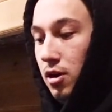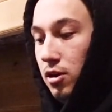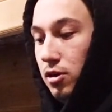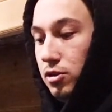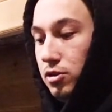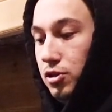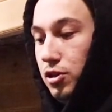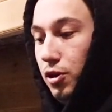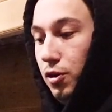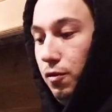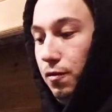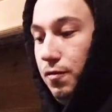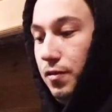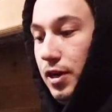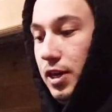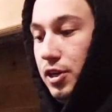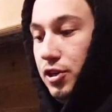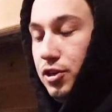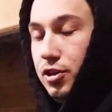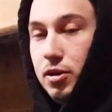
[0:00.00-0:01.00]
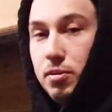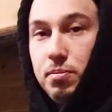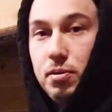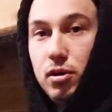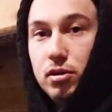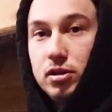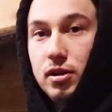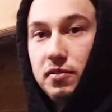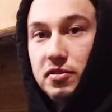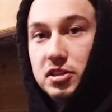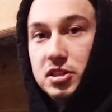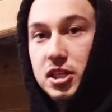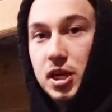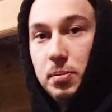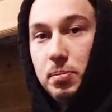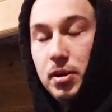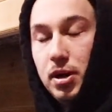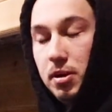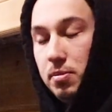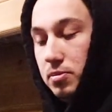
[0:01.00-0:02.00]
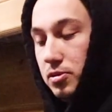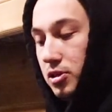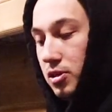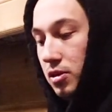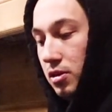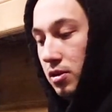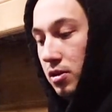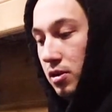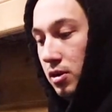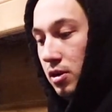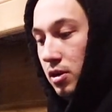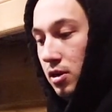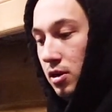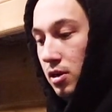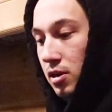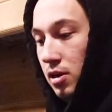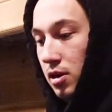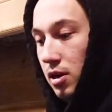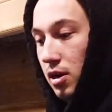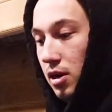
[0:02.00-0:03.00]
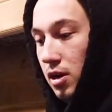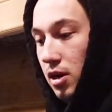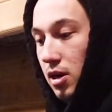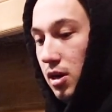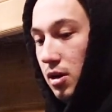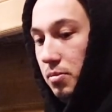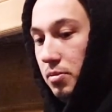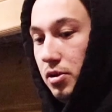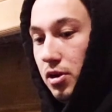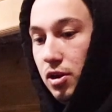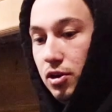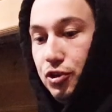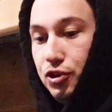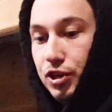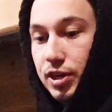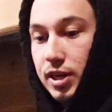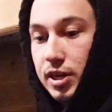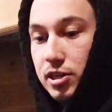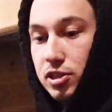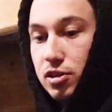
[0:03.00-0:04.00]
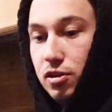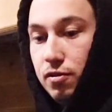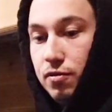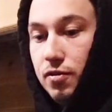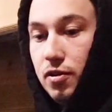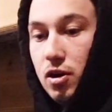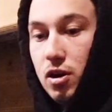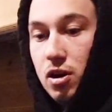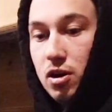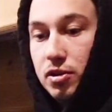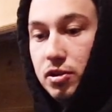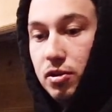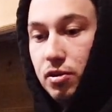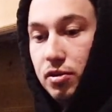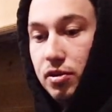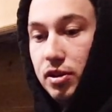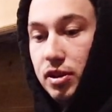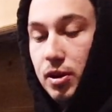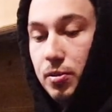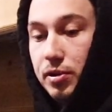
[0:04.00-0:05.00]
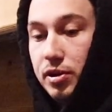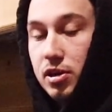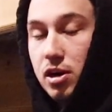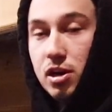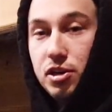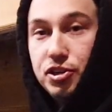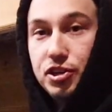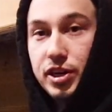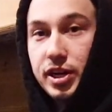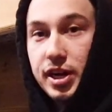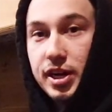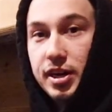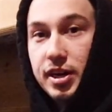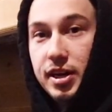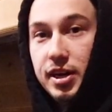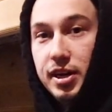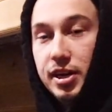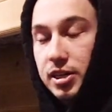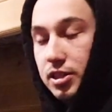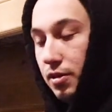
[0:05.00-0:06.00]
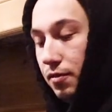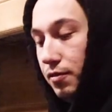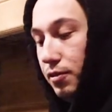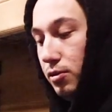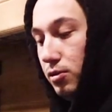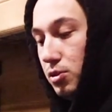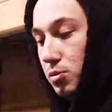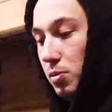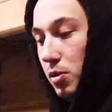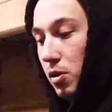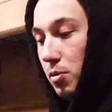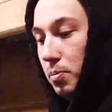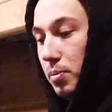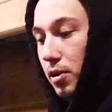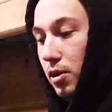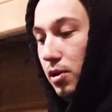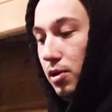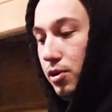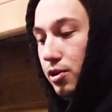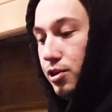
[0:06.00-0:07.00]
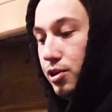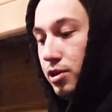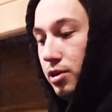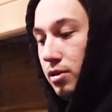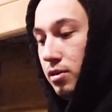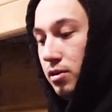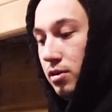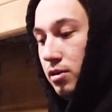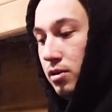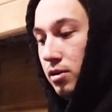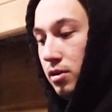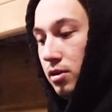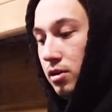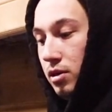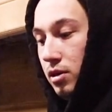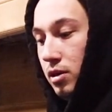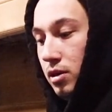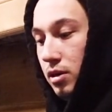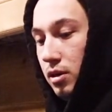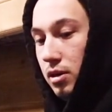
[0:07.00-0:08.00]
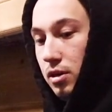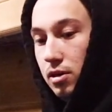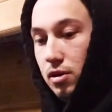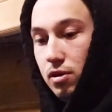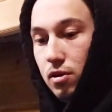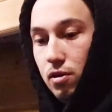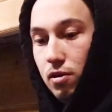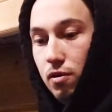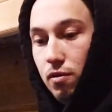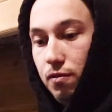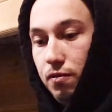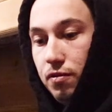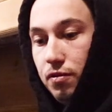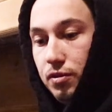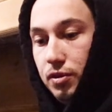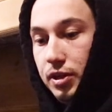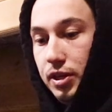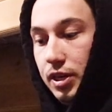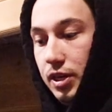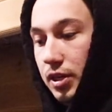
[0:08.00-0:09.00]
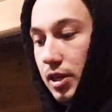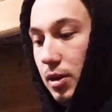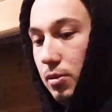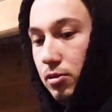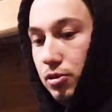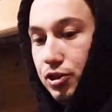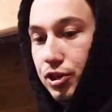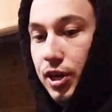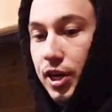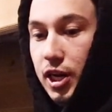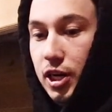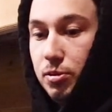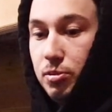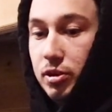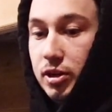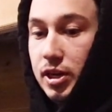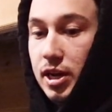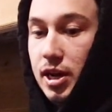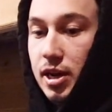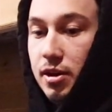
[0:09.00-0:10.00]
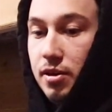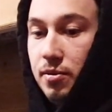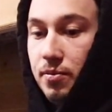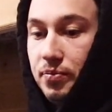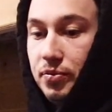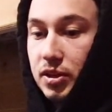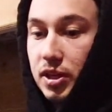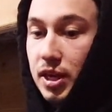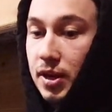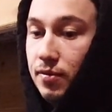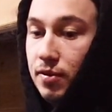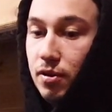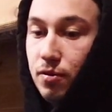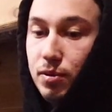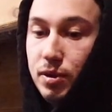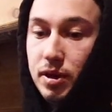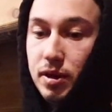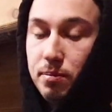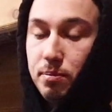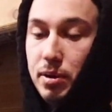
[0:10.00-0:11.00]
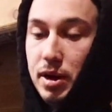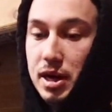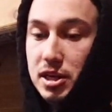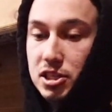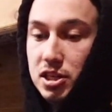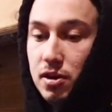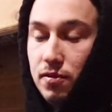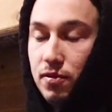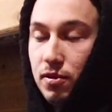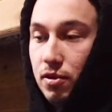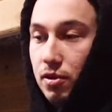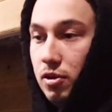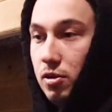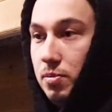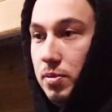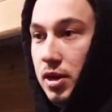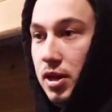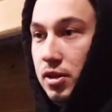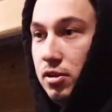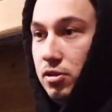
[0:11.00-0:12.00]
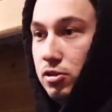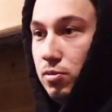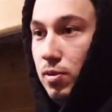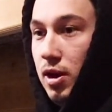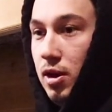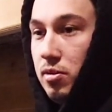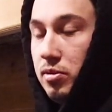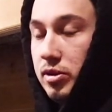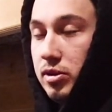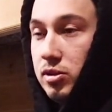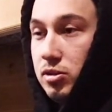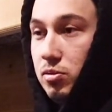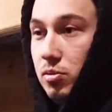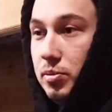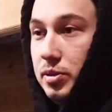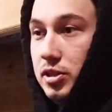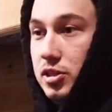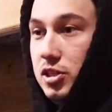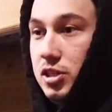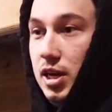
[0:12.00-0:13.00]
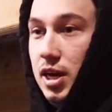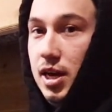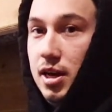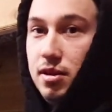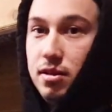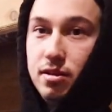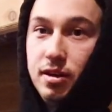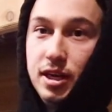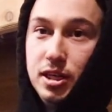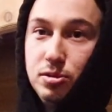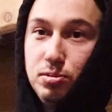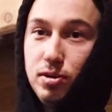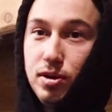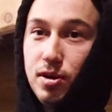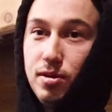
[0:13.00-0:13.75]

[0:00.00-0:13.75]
two fish, both off the tip ups. Um, none jigging so far. The only thing that we caught jigging is a few small perch. Hopefully that will change. But again, even if we pass out for a little bit, those rattle reels will be set, lights will go